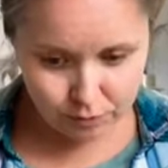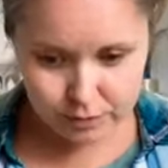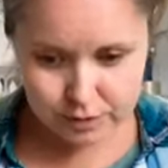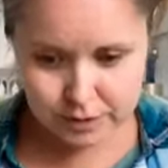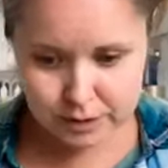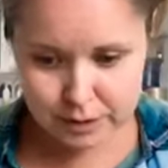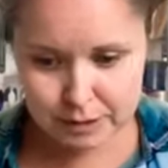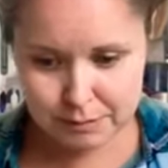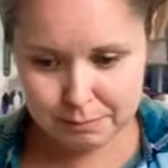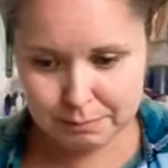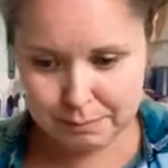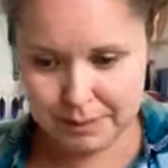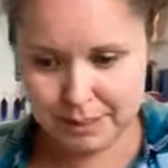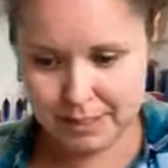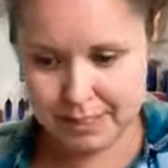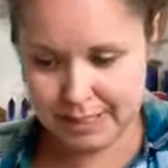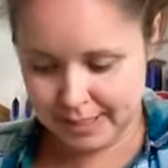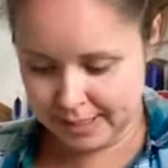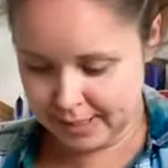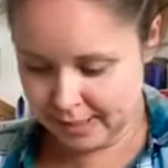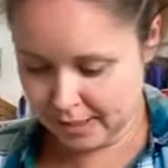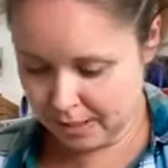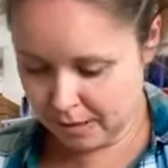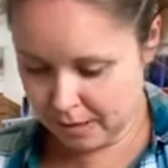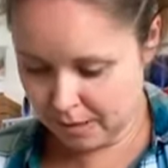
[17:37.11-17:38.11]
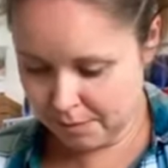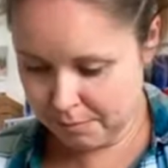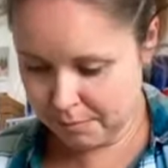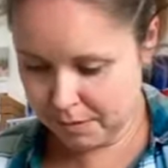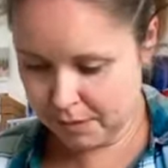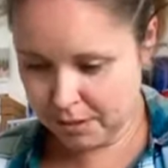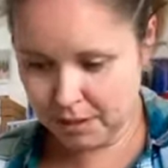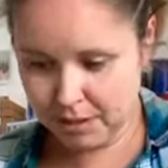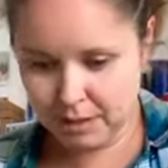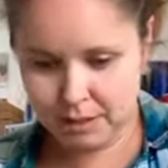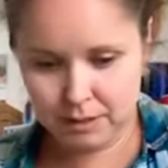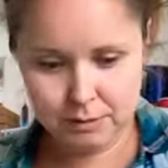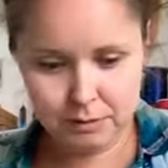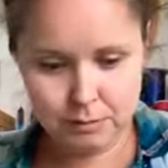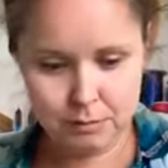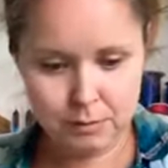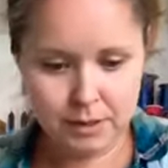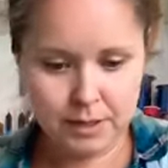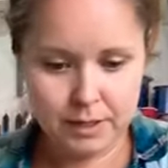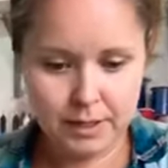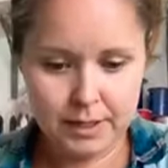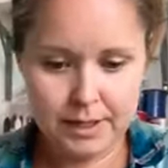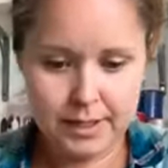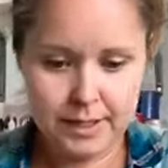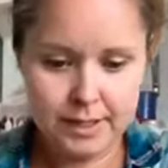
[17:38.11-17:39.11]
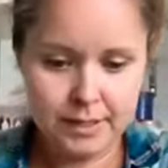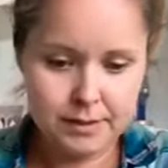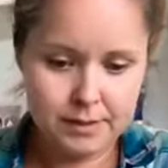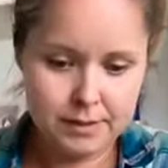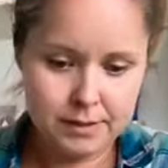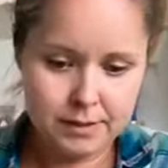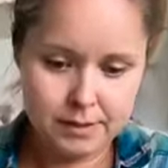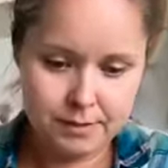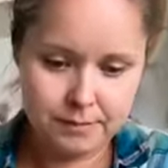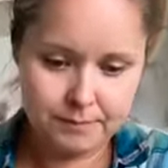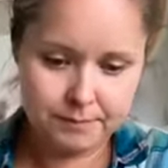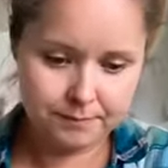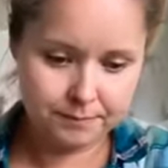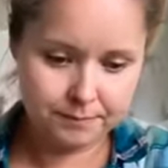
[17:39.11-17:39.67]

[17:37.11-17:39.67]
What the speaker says: split up colour wise.